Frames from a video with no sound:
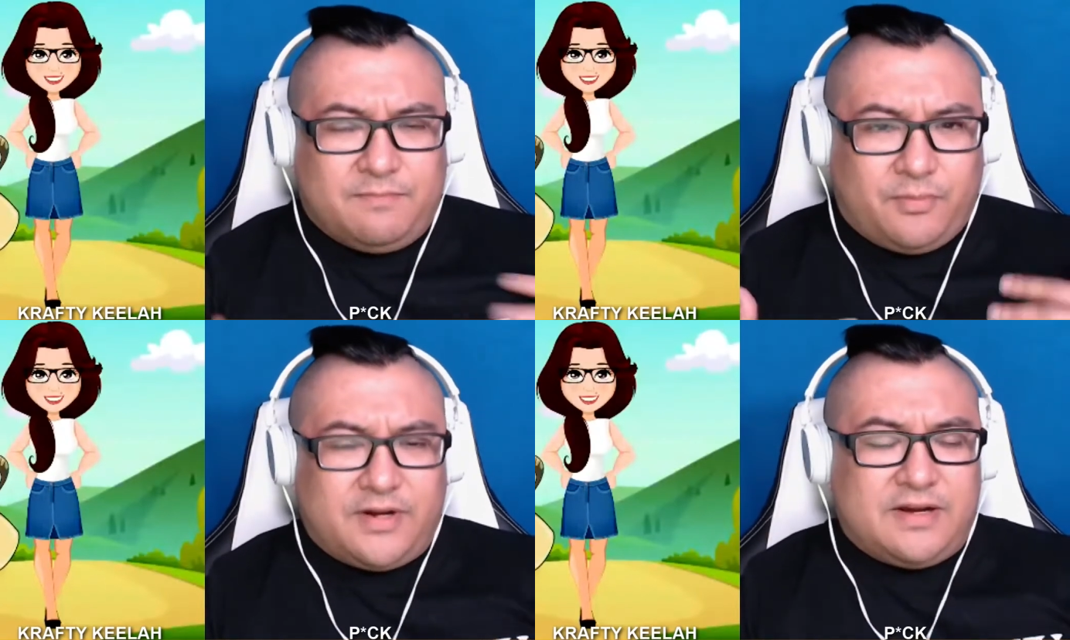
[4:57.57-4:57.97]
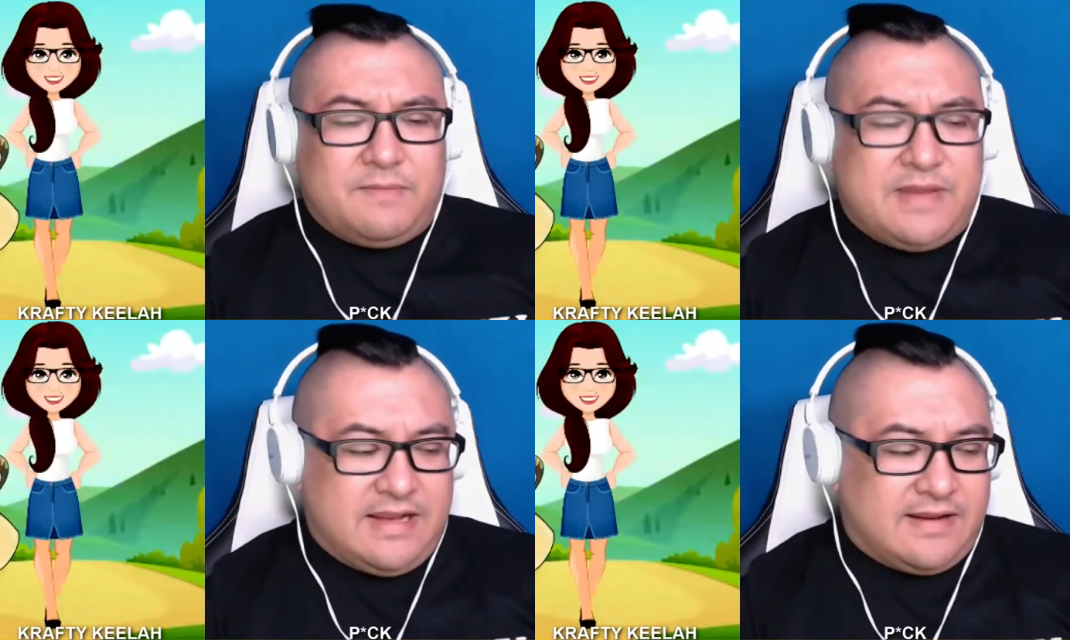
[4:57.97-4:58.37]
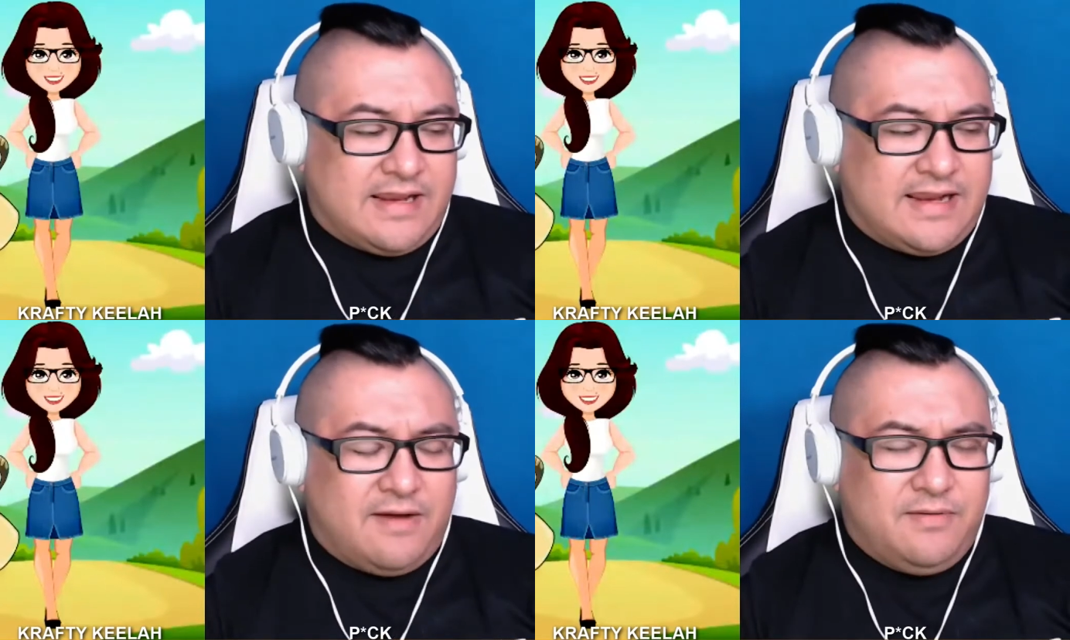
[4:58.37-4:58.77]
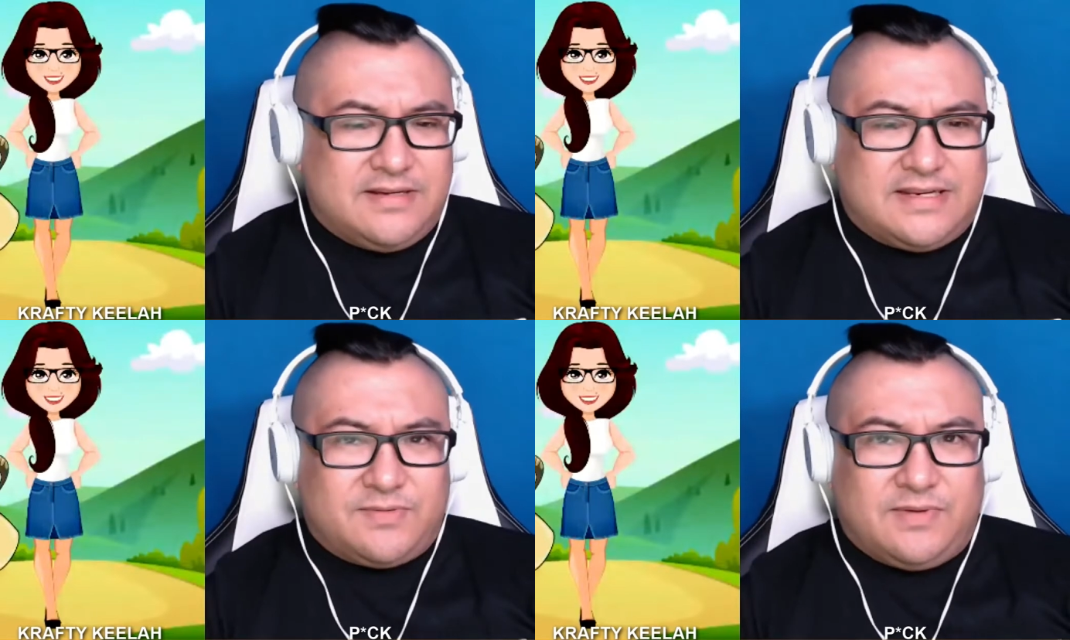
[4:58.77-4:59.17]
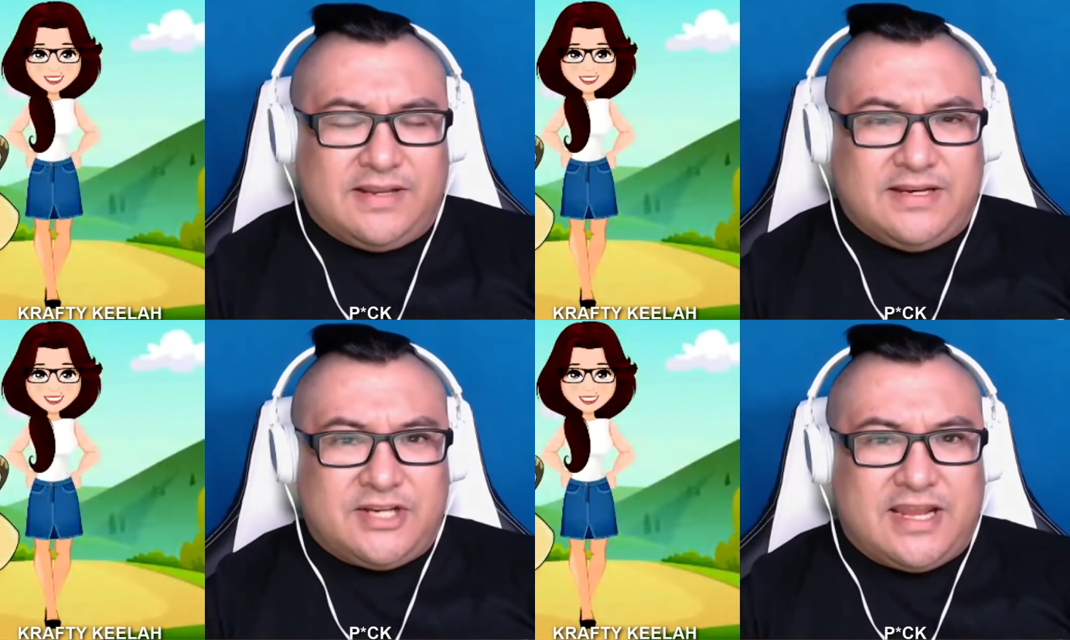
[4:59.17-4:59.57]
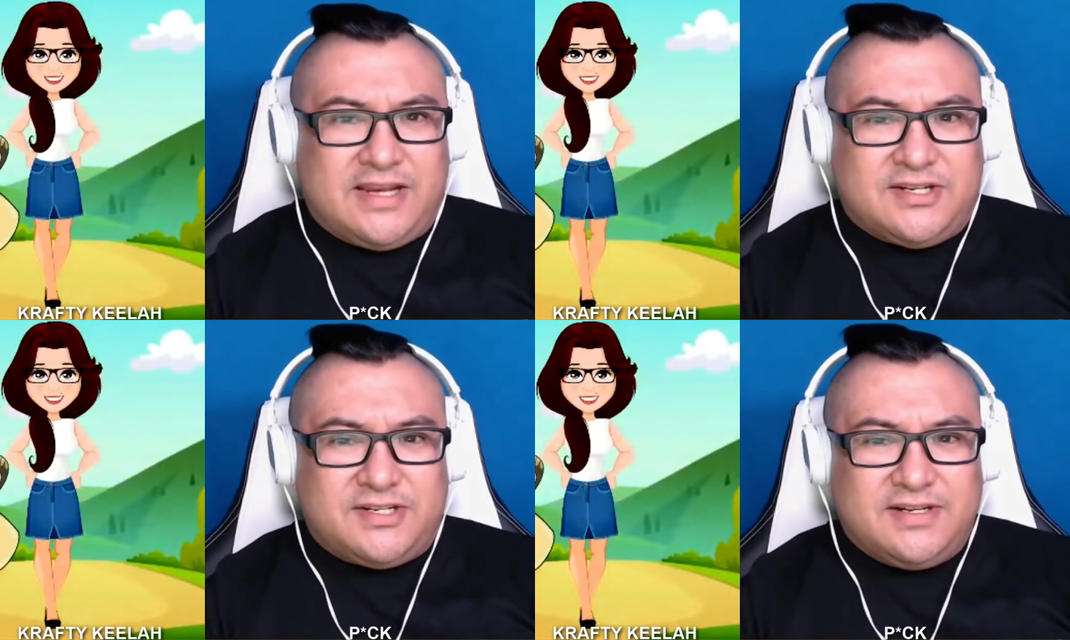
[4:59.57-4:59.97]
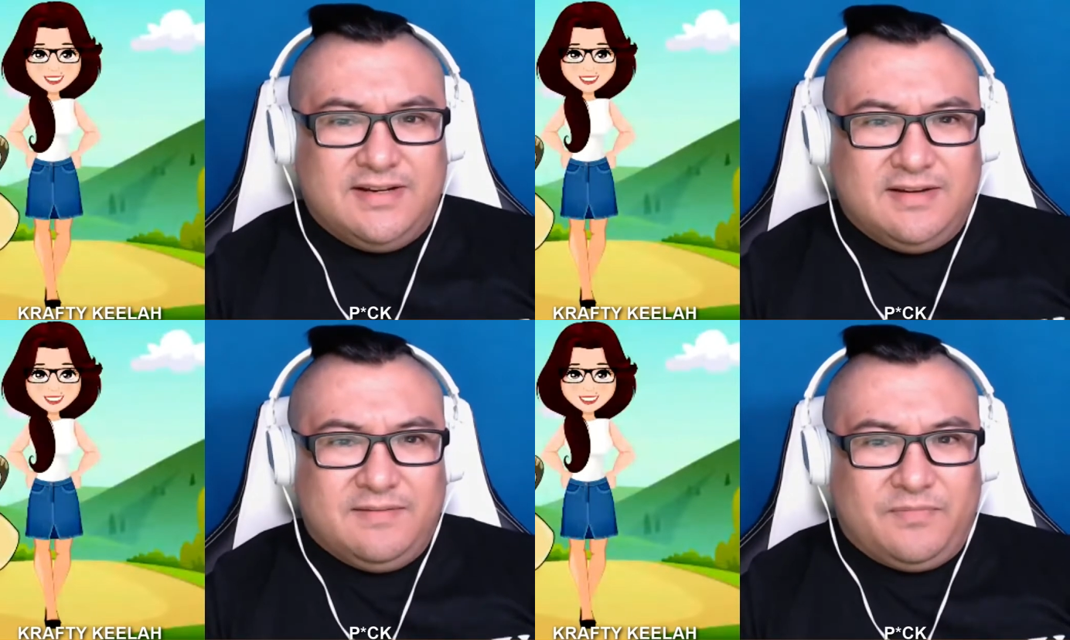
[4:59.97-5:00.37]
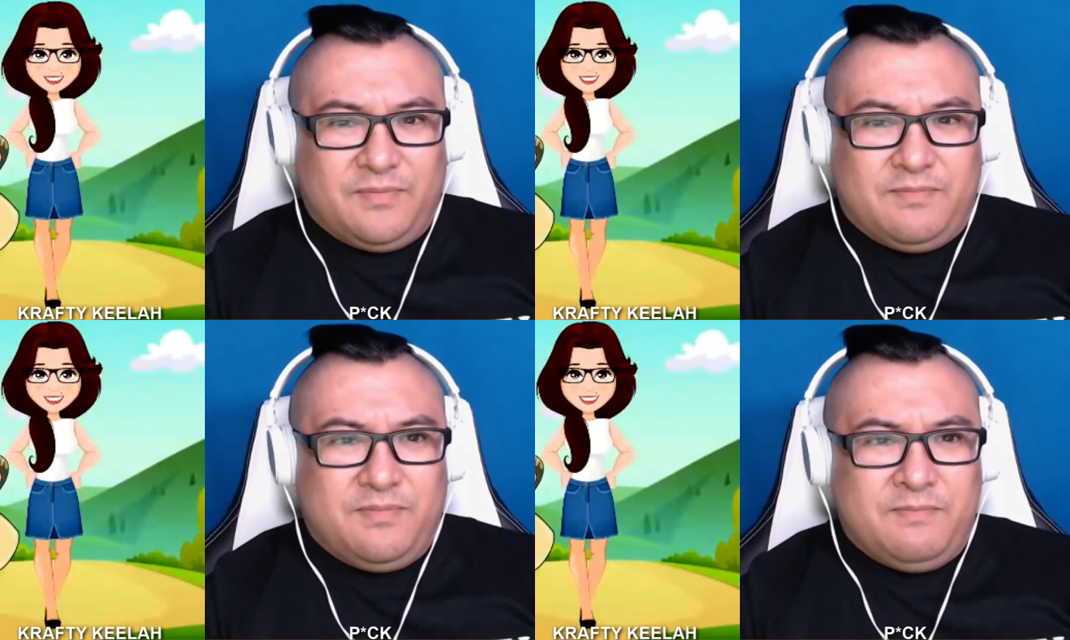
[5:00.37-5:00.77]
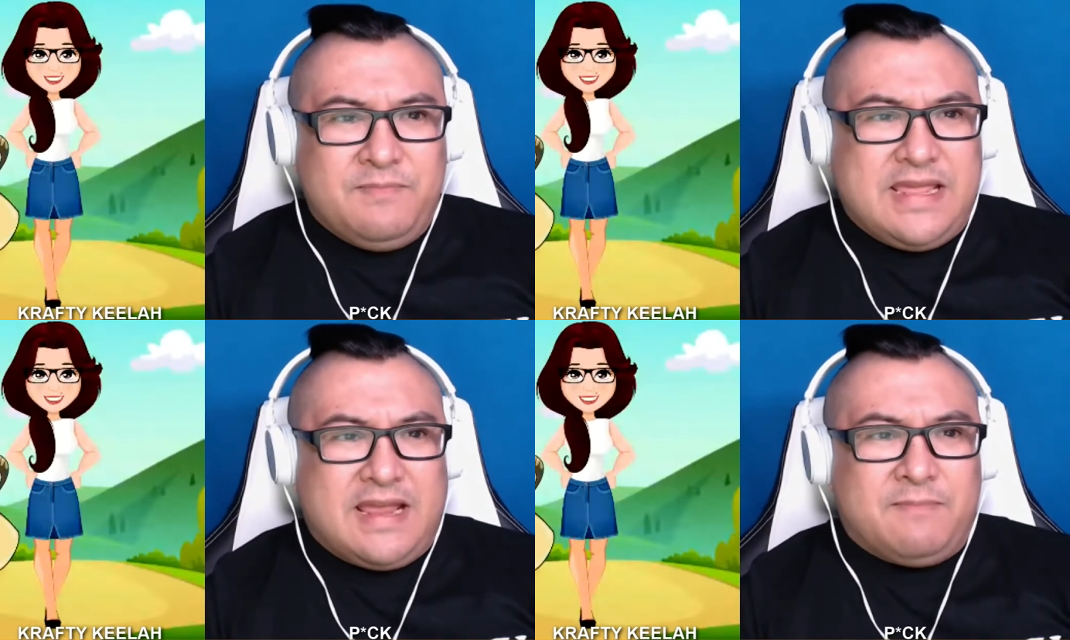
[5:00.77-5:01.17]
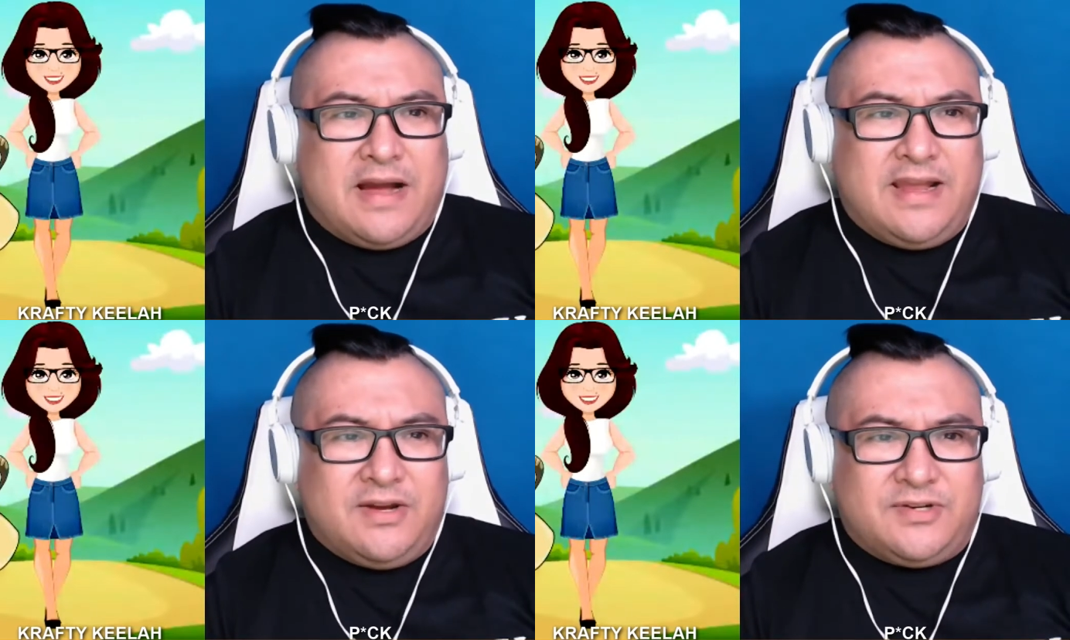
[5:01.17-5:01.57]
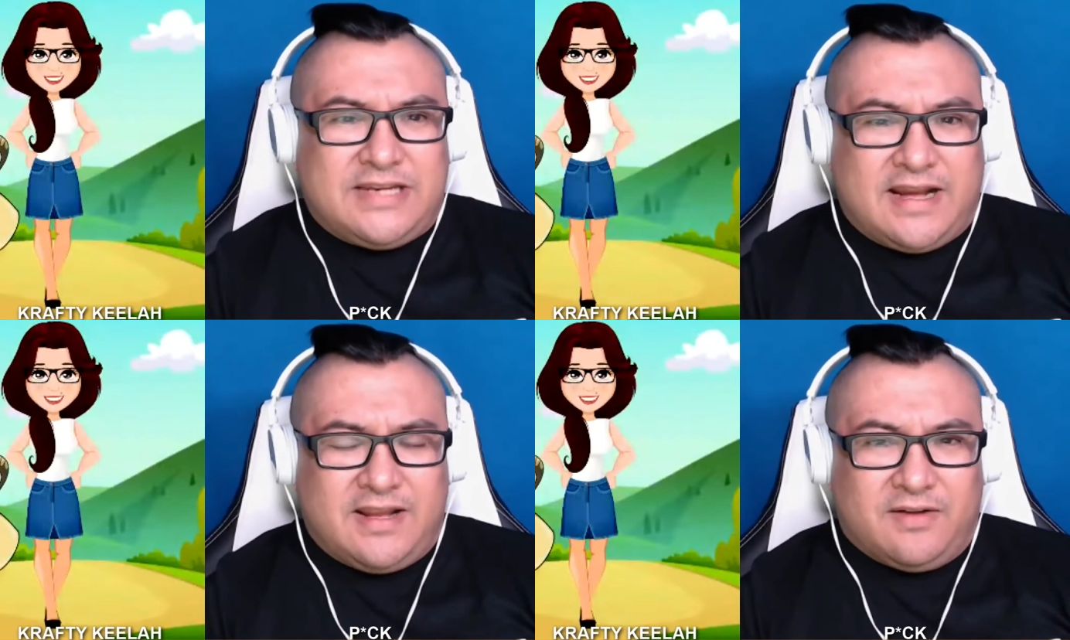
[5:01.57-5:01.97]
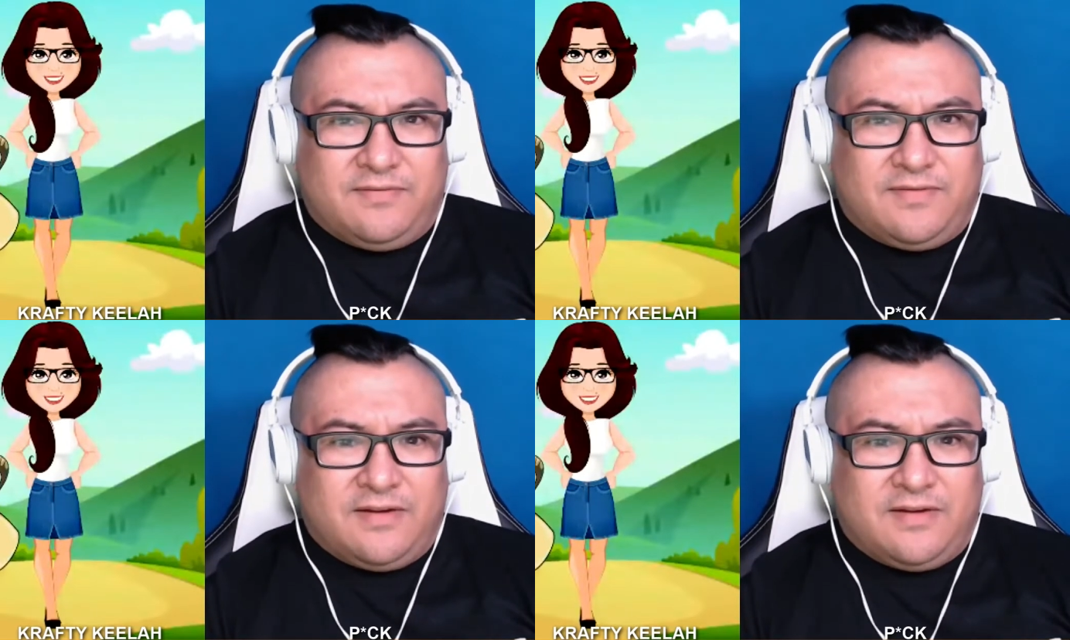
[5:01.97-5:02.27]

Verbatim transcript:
Speaker 1: important to me. Like, how does this really change me and my understanding of